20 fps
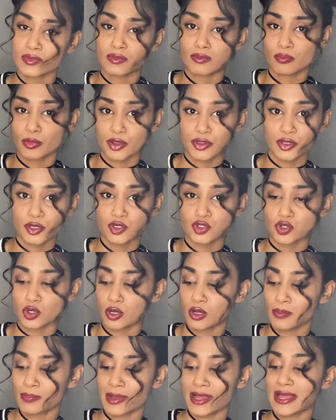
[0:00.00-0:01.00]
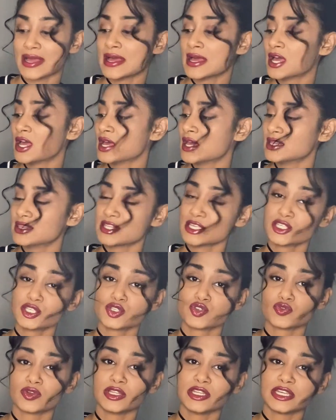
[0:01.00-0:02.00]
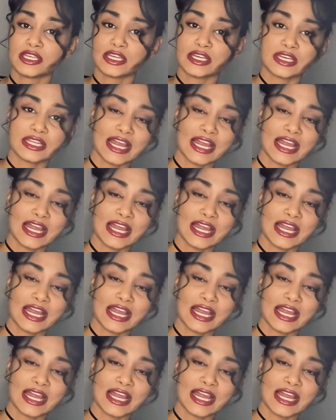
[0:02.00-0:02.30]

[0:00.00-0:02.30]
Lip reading: birth control, but this is really good.